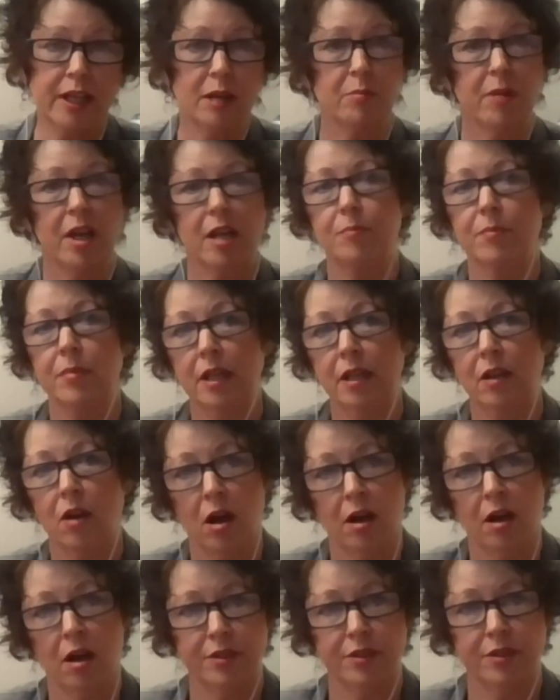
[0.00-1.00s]
It might be
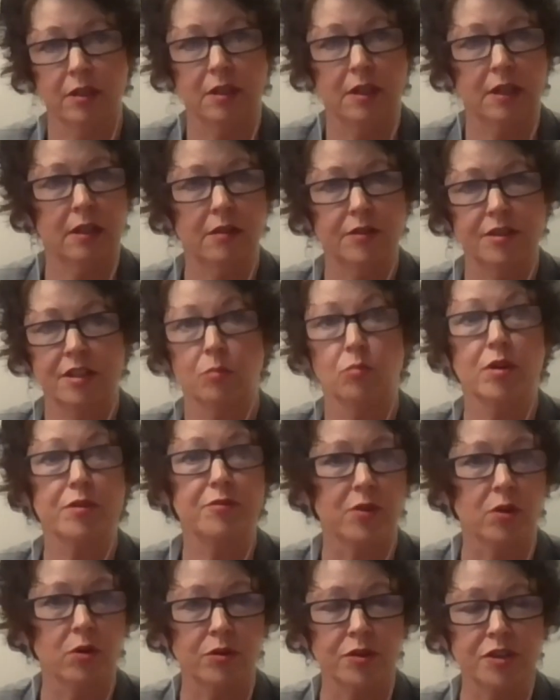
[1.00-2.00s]
often some
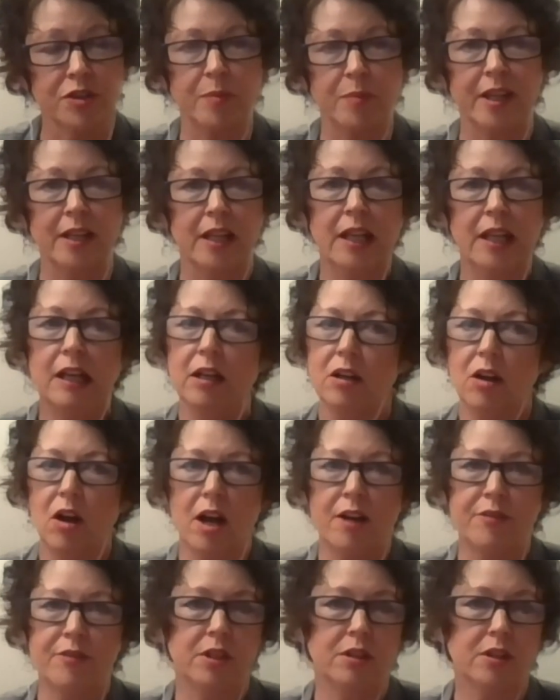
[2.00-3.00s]
referrals, but
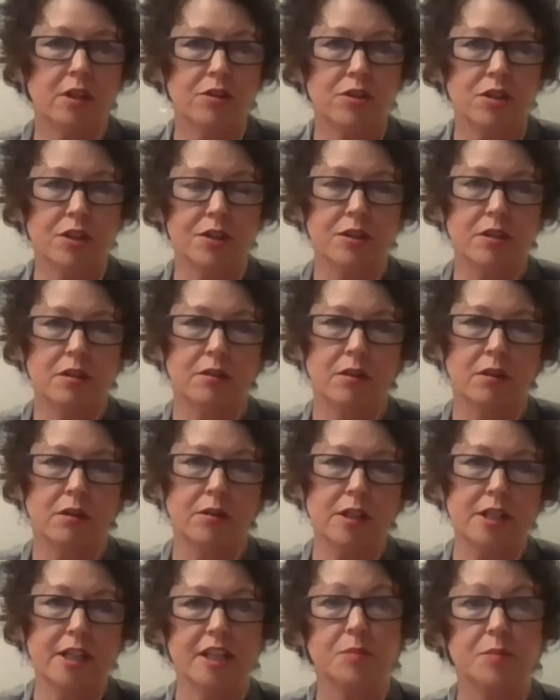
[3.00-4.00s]
often they're
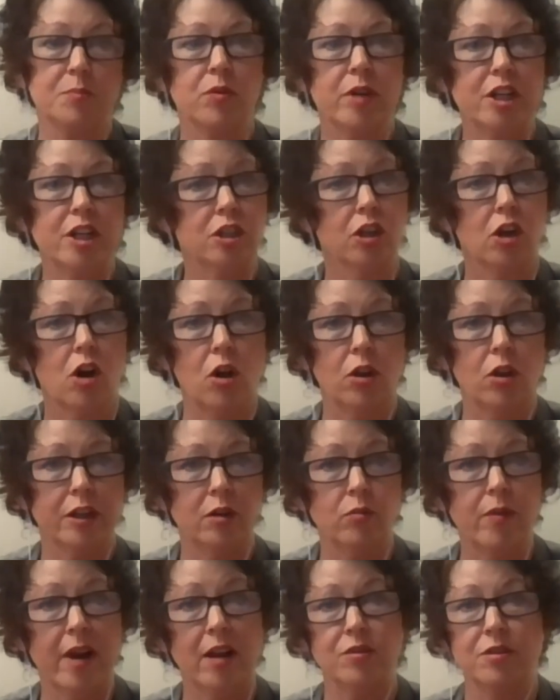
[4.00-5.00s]
in desperation calling
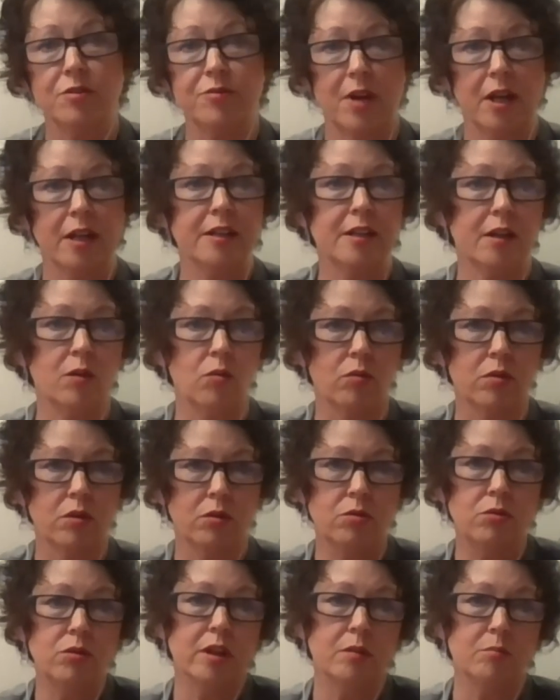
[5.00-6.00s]
around to find out
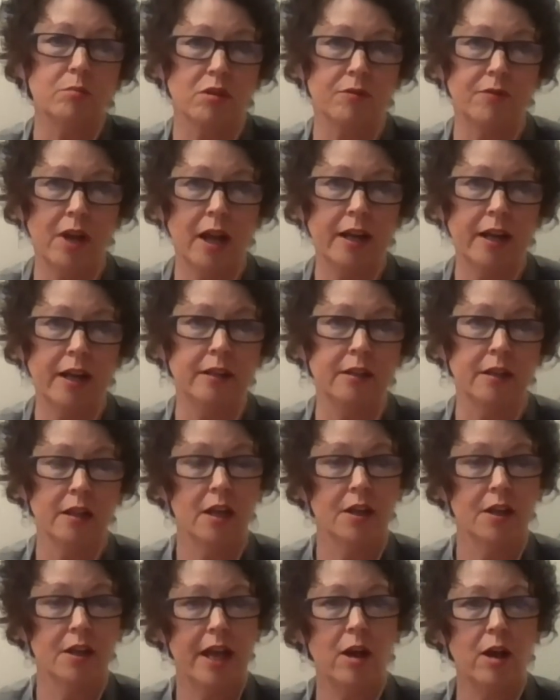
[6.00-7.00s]
who can provide and
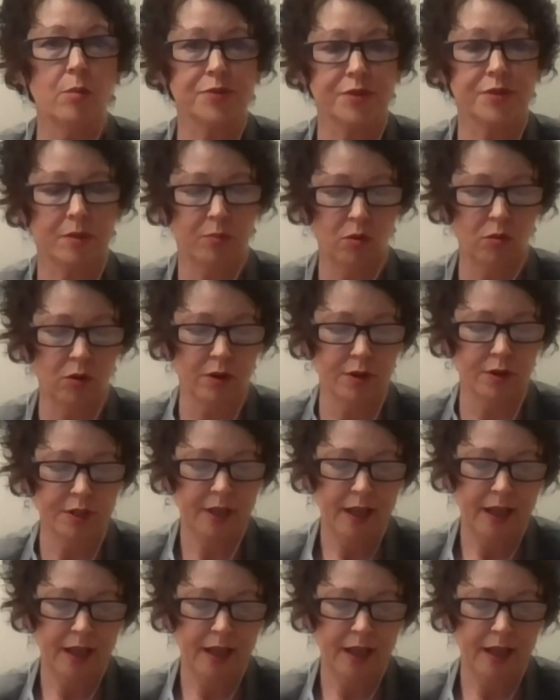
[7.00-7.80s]
help support.